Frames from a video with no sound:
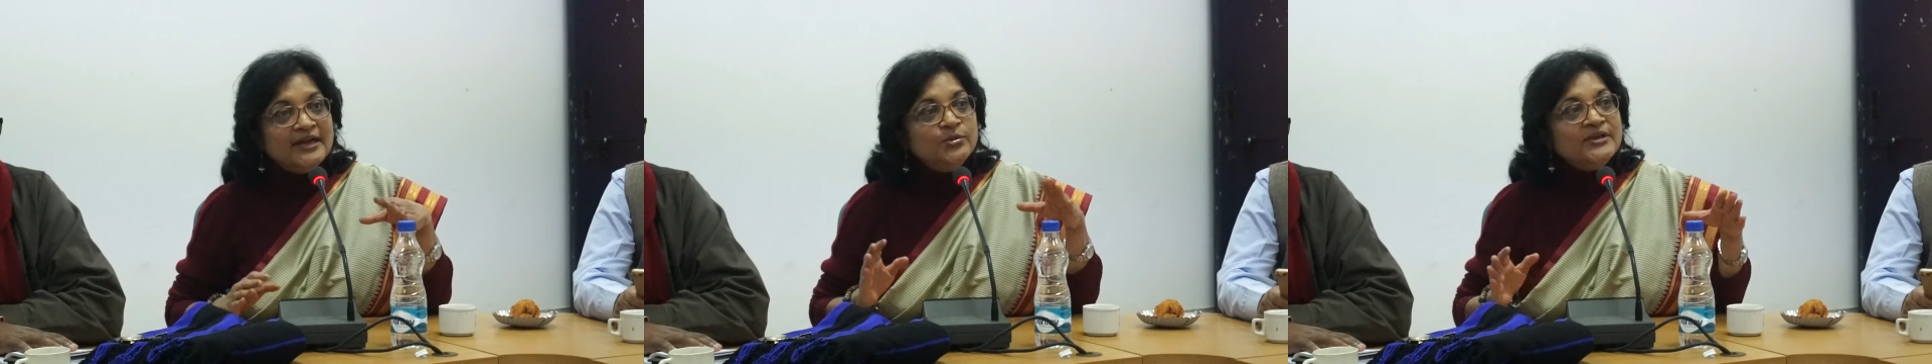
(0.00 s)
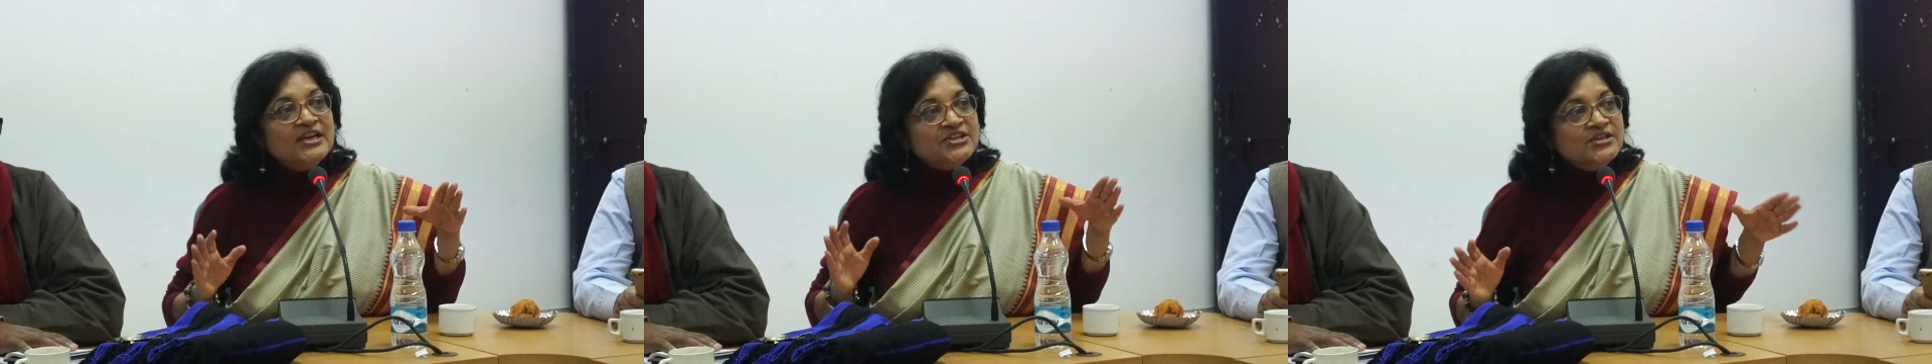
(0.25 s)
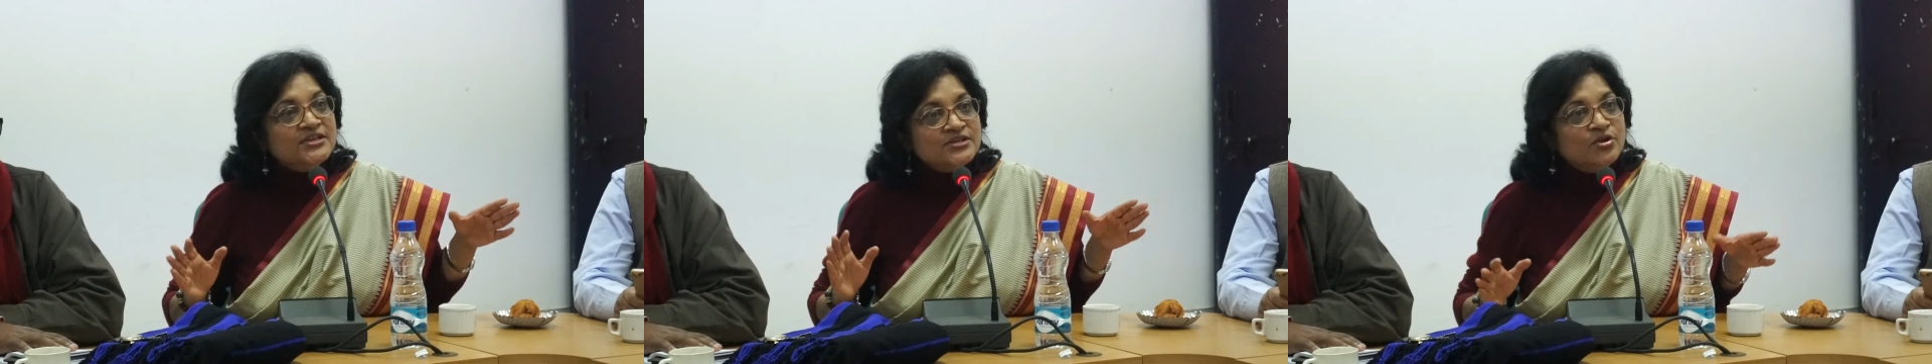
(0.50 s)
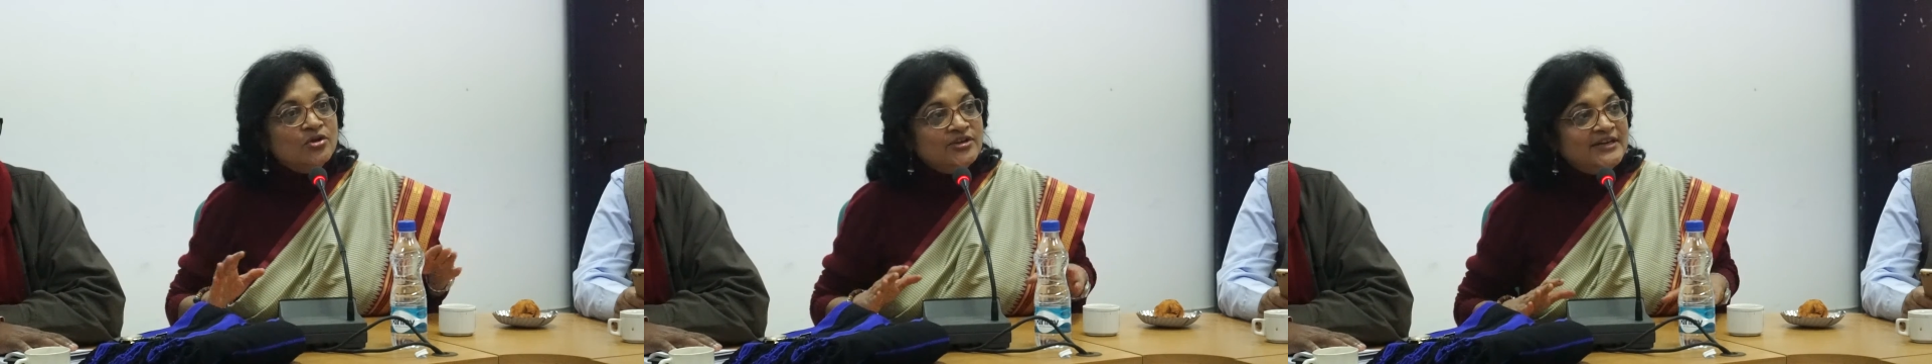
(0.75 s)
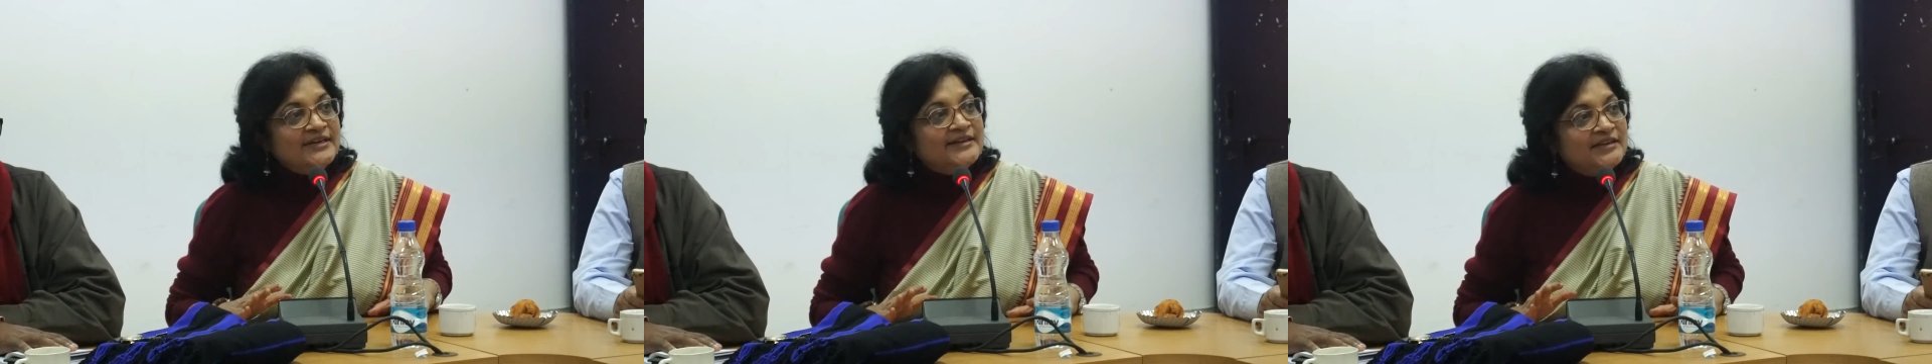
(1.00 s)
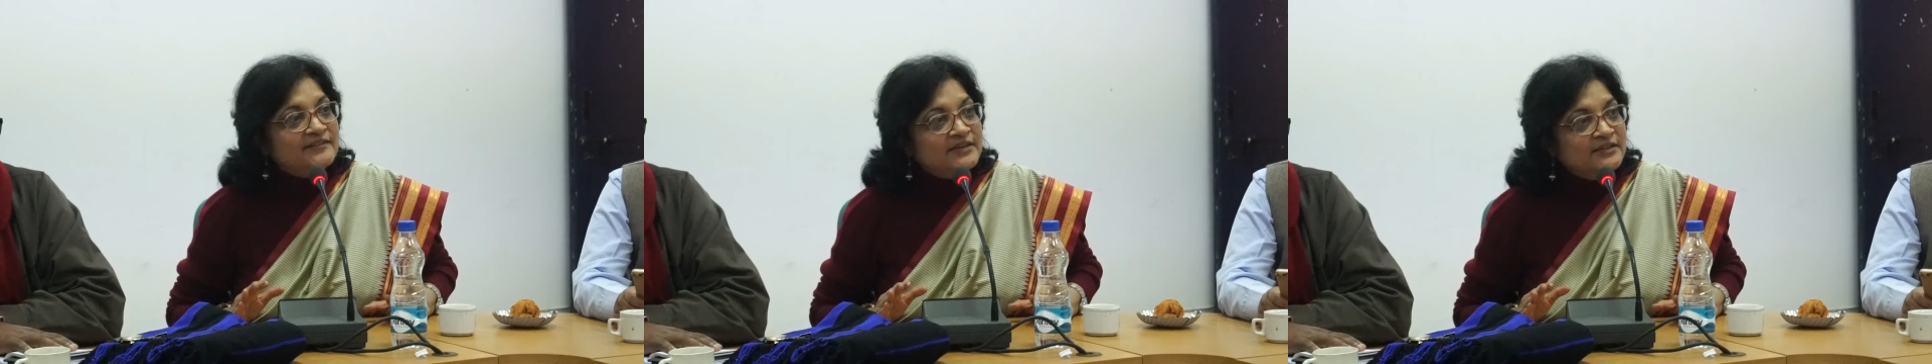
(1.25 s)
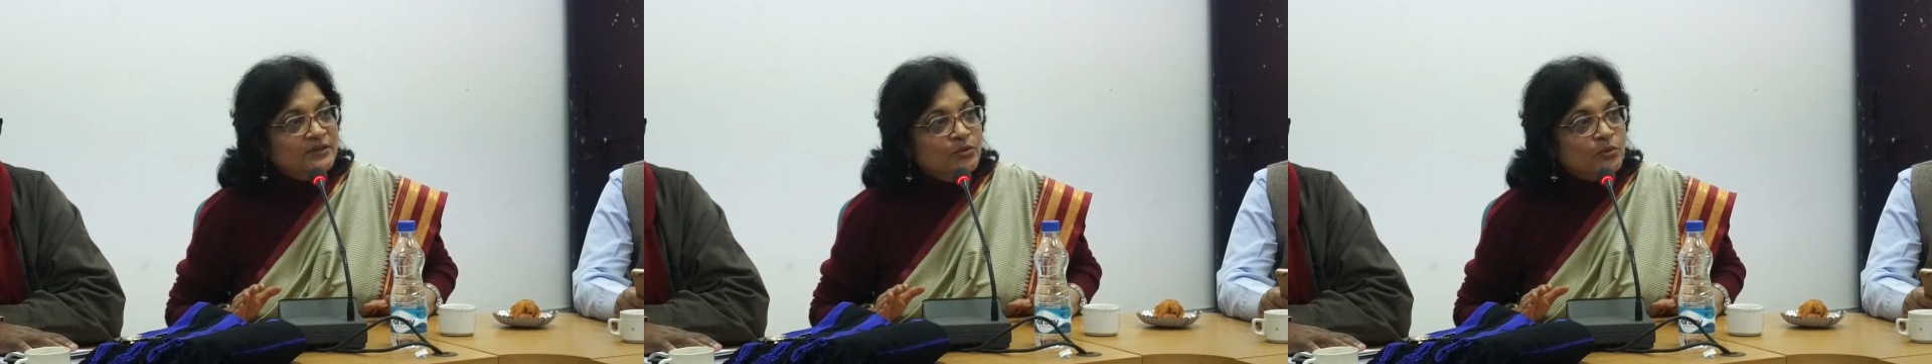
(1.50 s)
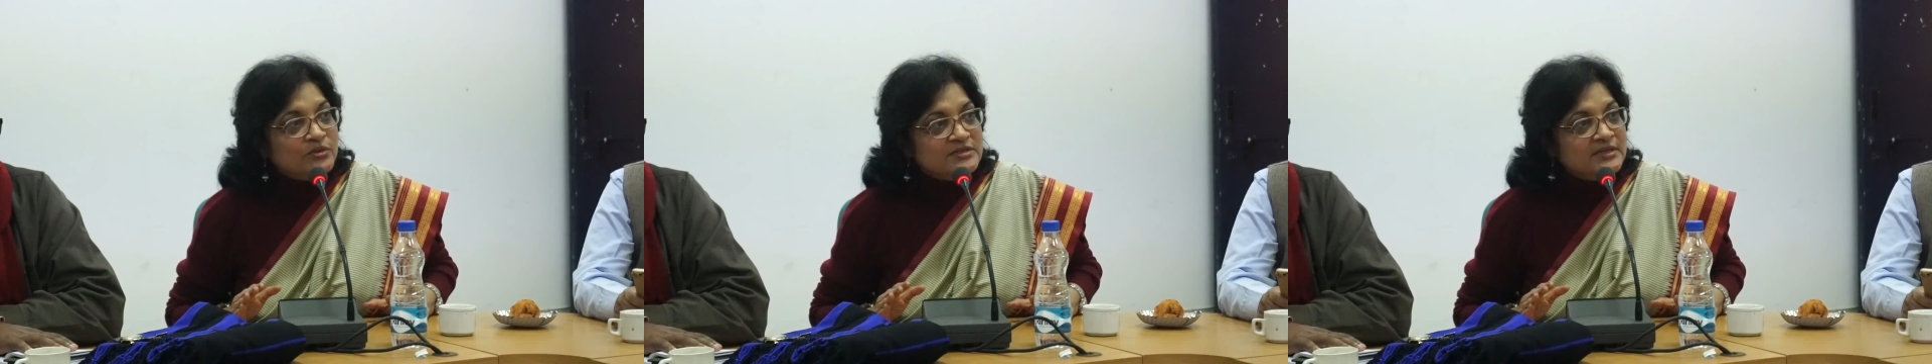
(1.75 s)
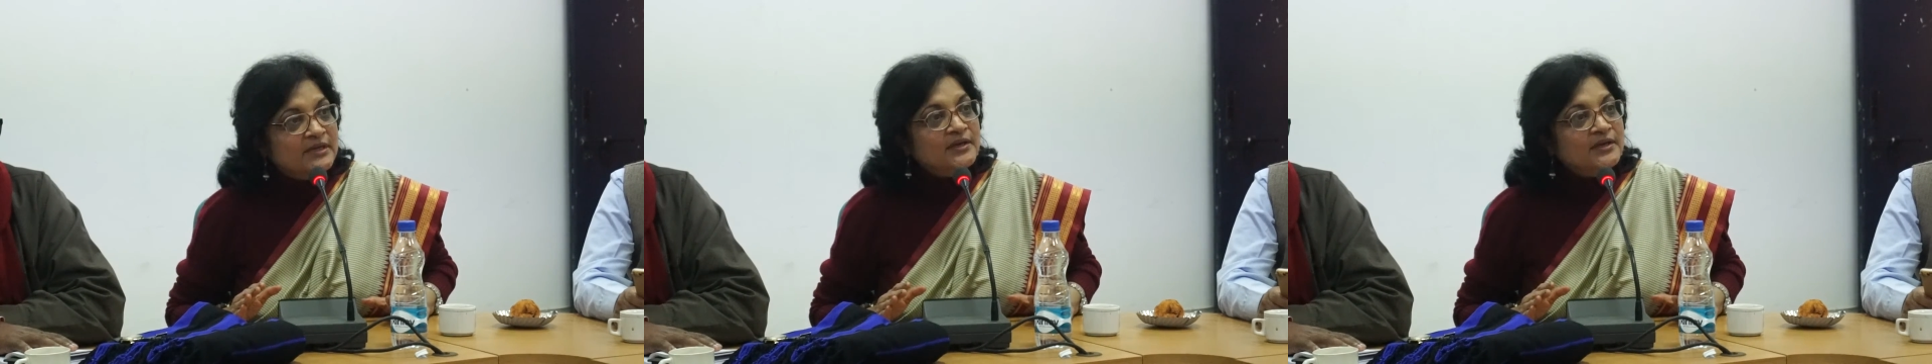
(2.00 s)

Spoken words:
education has not really delivered the goods,